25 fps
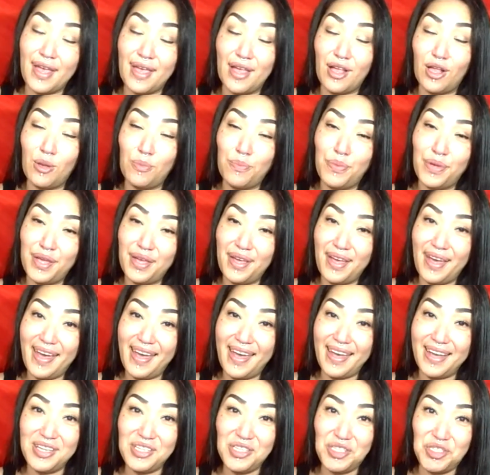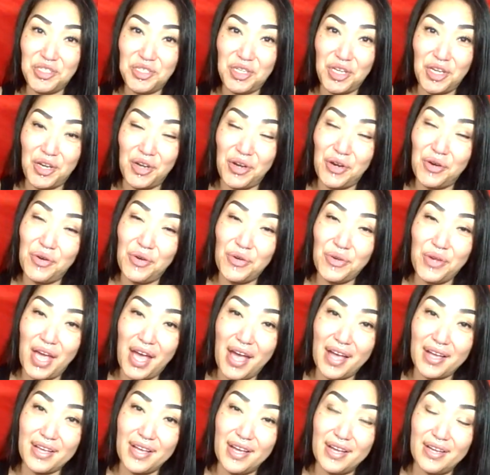
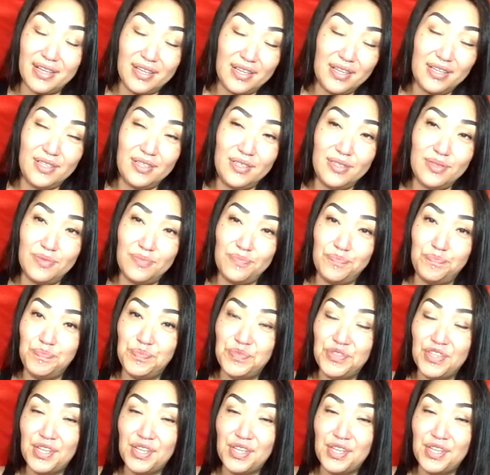LPHtarot.com.